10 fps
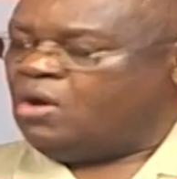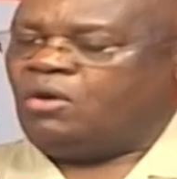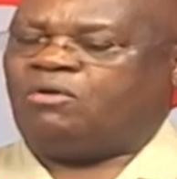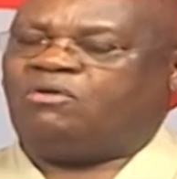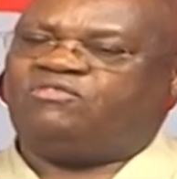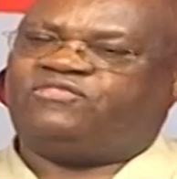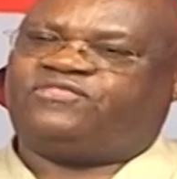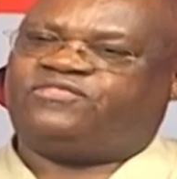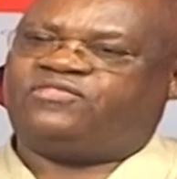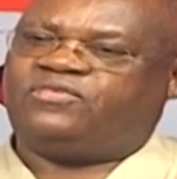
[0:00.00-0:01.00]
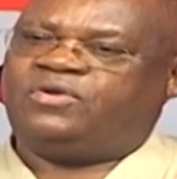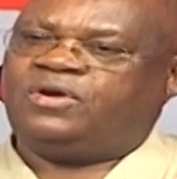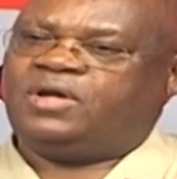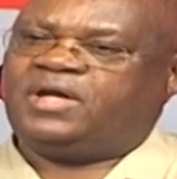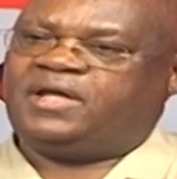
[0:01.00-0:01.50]
of
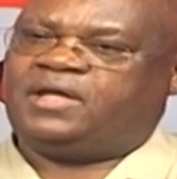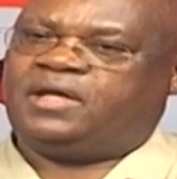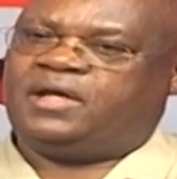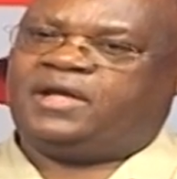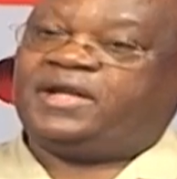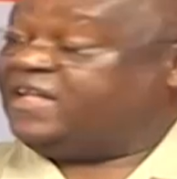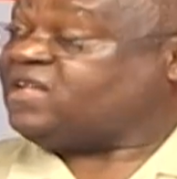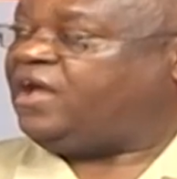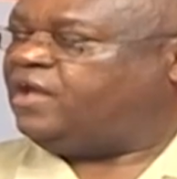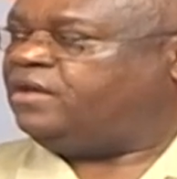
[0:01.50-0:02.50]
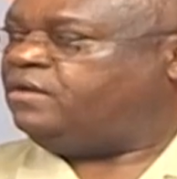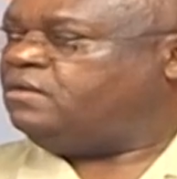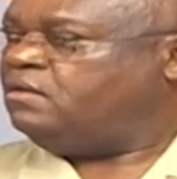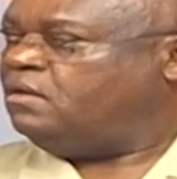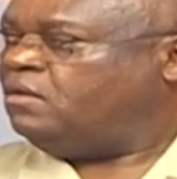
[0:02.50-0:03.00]
letterhead
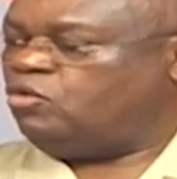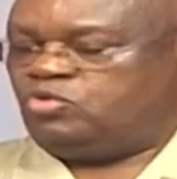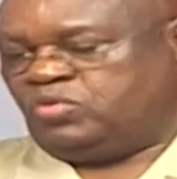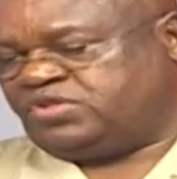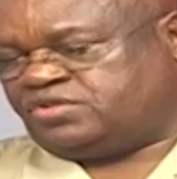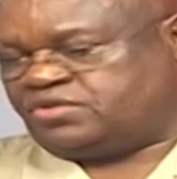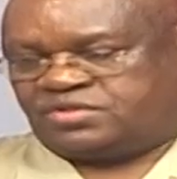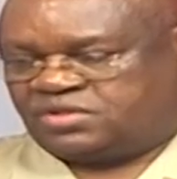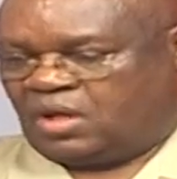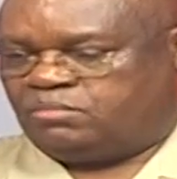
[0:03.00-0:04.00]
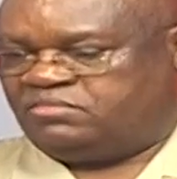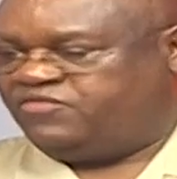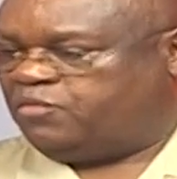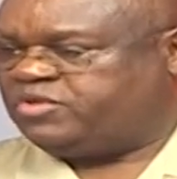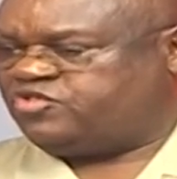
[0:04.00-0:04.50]
on which some
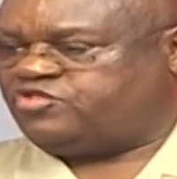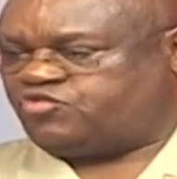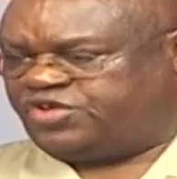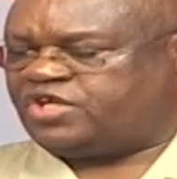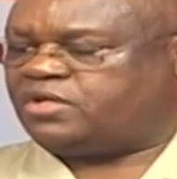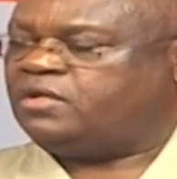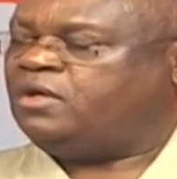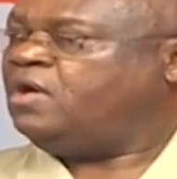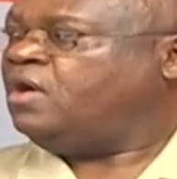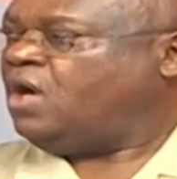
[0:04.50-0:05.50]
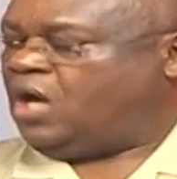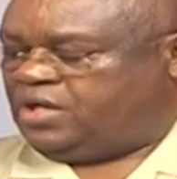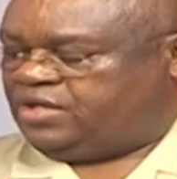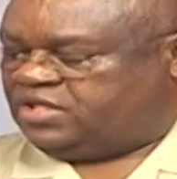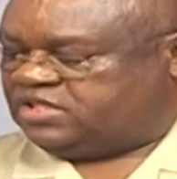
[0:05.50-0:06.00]
information is written
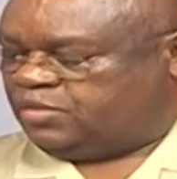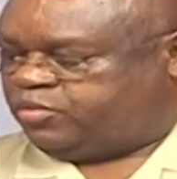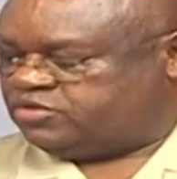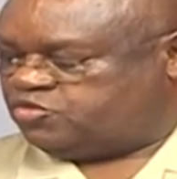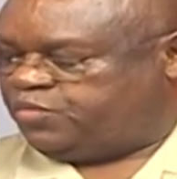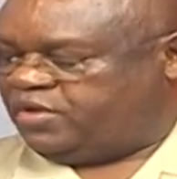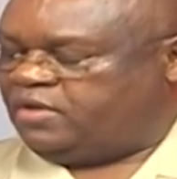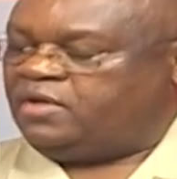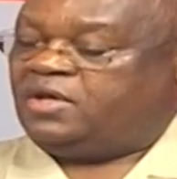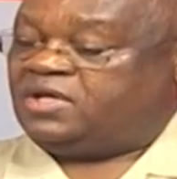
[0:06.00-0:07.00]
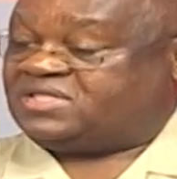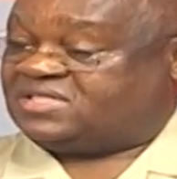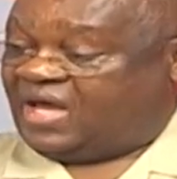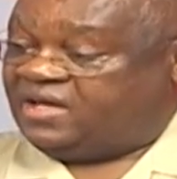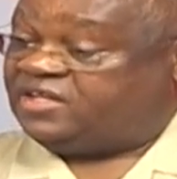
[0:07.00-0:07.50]
and it is supposed to be
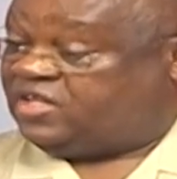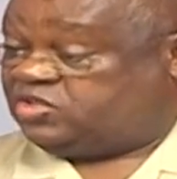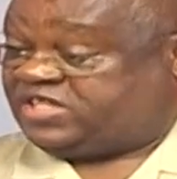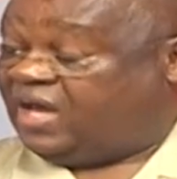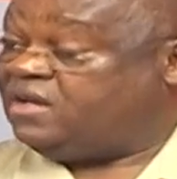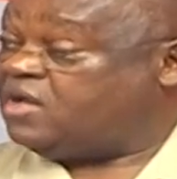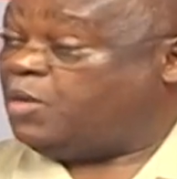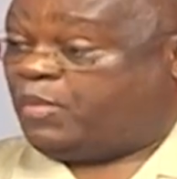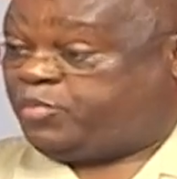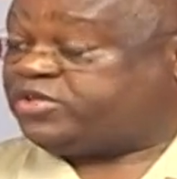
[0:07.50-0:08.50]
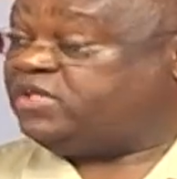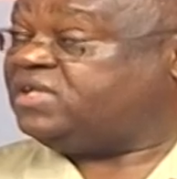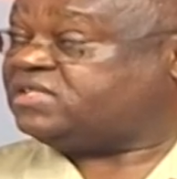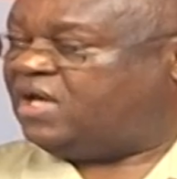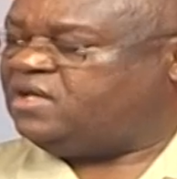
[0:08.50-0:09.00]
signed, signed or
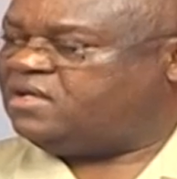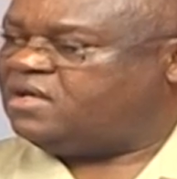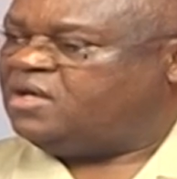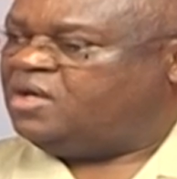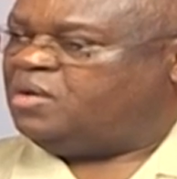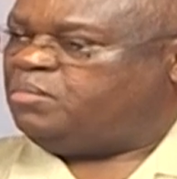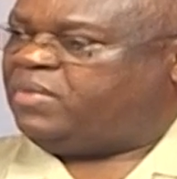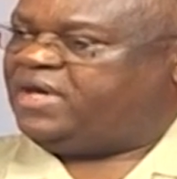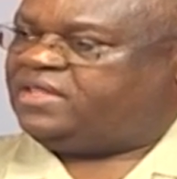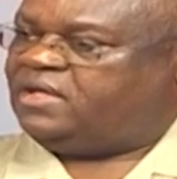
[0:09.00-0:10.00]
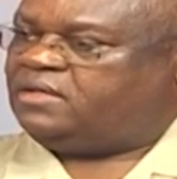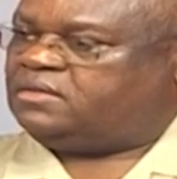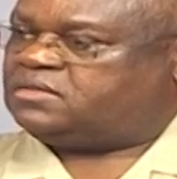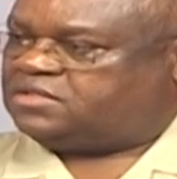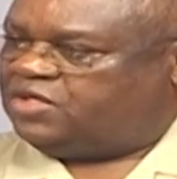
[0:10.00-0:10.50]
purportedly signed by the
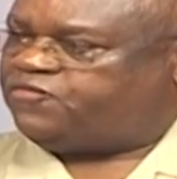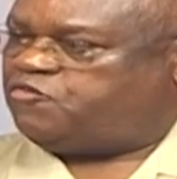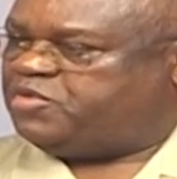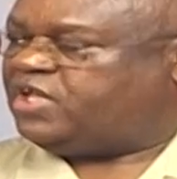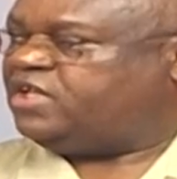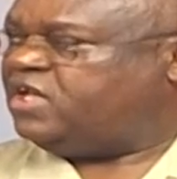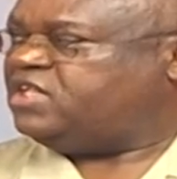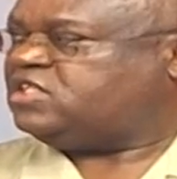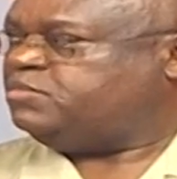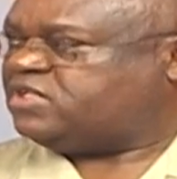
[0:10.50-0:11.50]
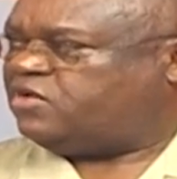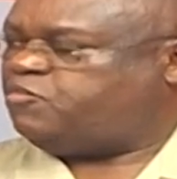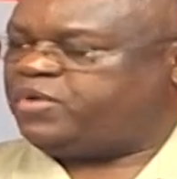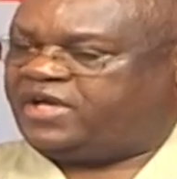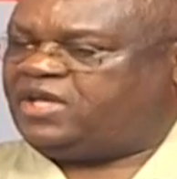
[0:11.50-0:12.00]
chief of national intelligence himself,
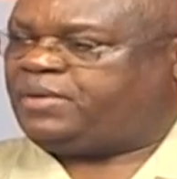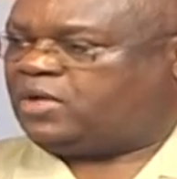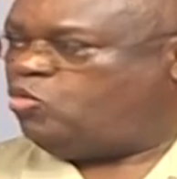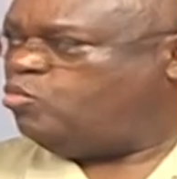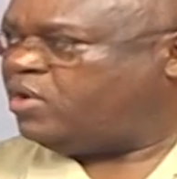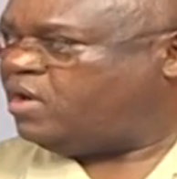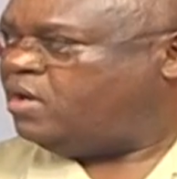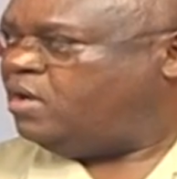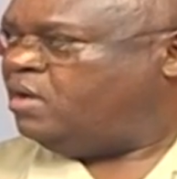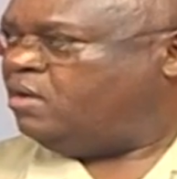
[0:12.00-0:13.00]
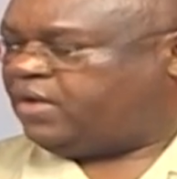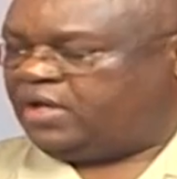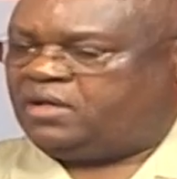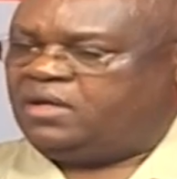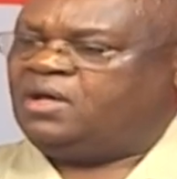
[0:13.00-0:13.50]
Brigadier Bakahumura,
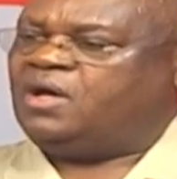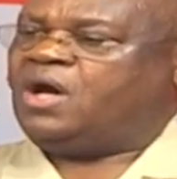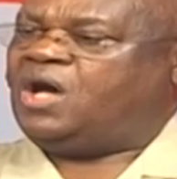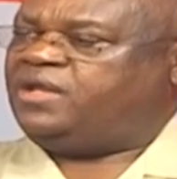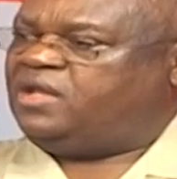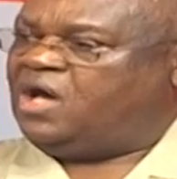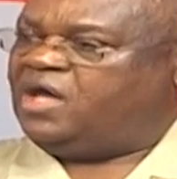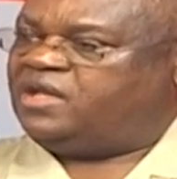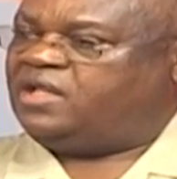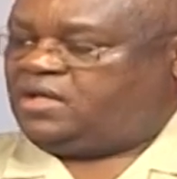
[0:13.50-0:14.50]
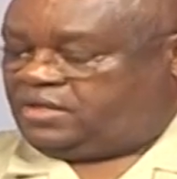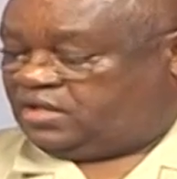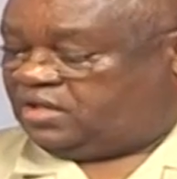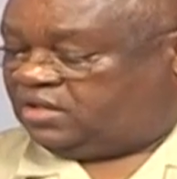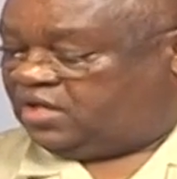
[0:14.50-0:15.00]
okay, and, and uh, the,
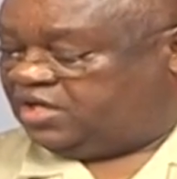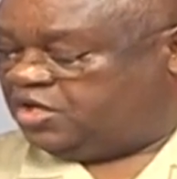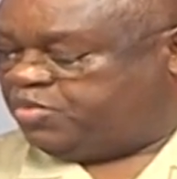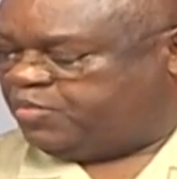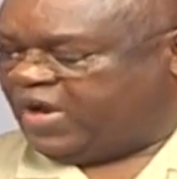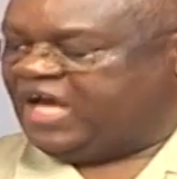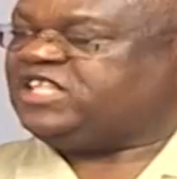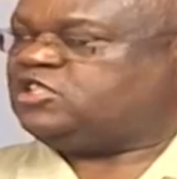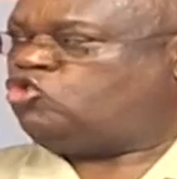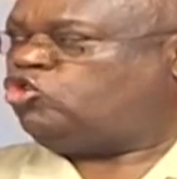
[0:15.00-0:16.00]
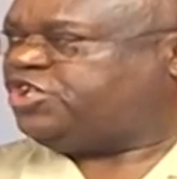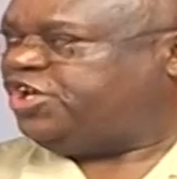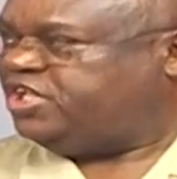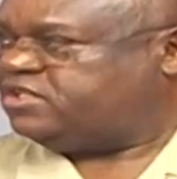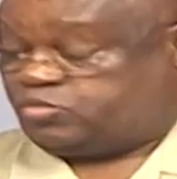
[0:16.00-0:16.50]
the, the head paper is not
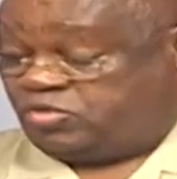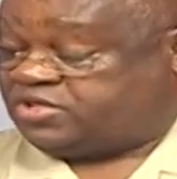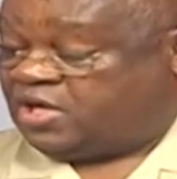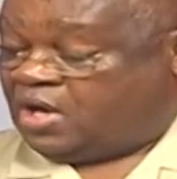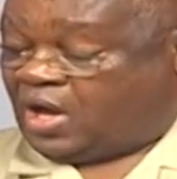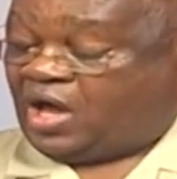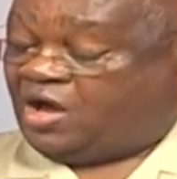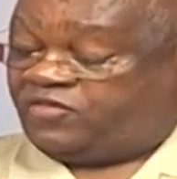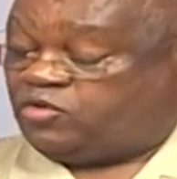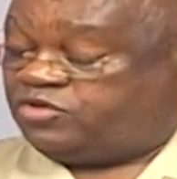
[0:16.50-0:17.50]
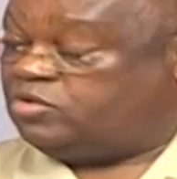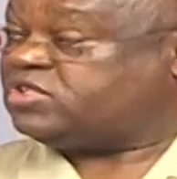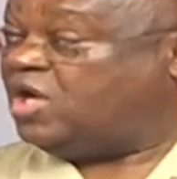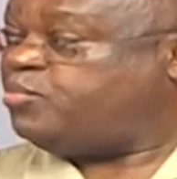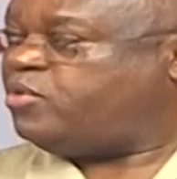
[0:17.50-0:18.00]
his. Because I have an original
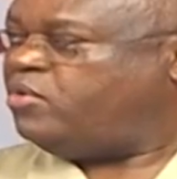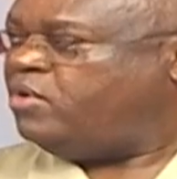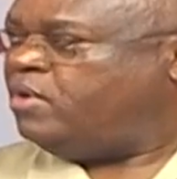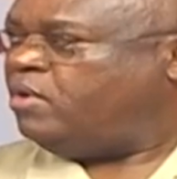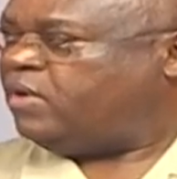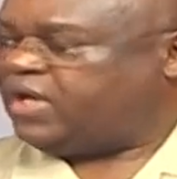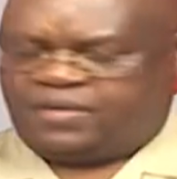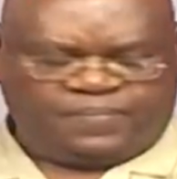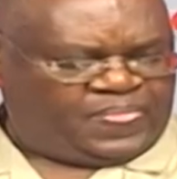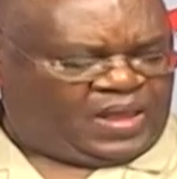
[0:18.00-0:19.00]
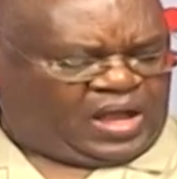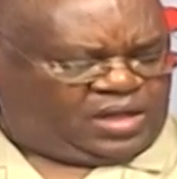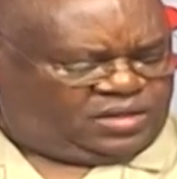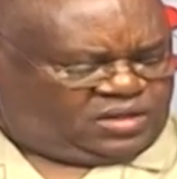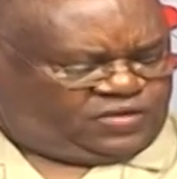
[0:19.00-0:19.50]
sample Okay,
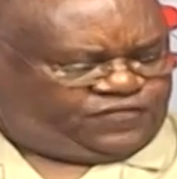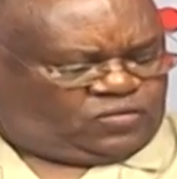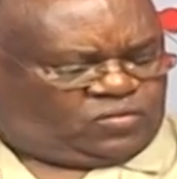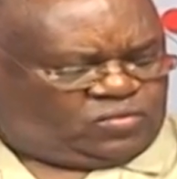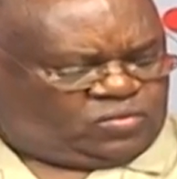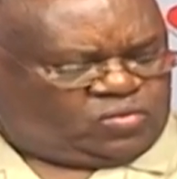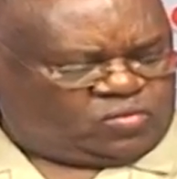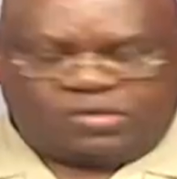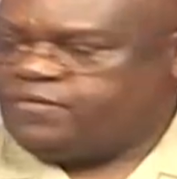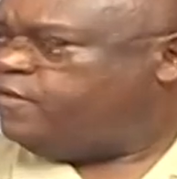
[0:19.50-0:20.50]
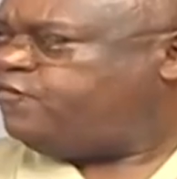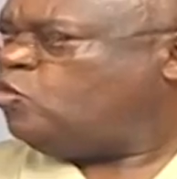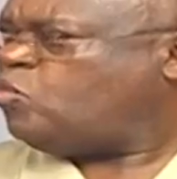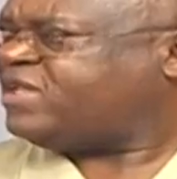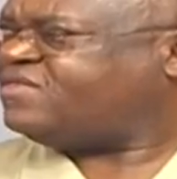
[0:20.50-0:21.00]
and if you look if you
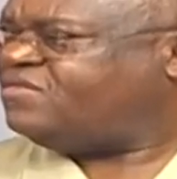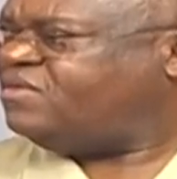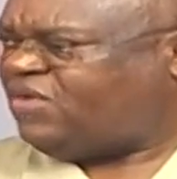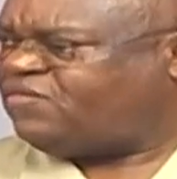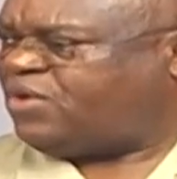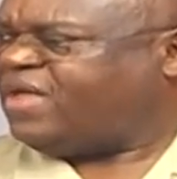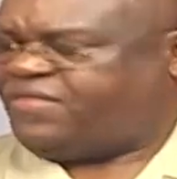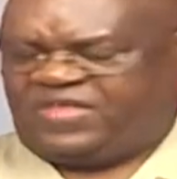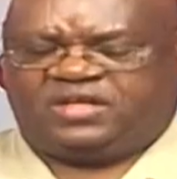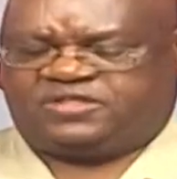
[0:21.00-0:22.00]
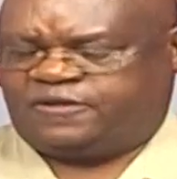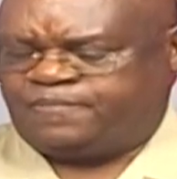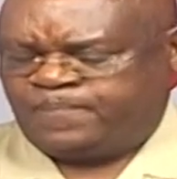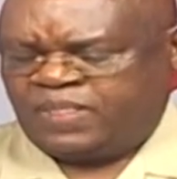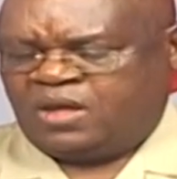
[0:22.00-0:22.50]
look at several other things, eh,
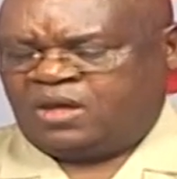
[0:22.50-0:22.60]
mm.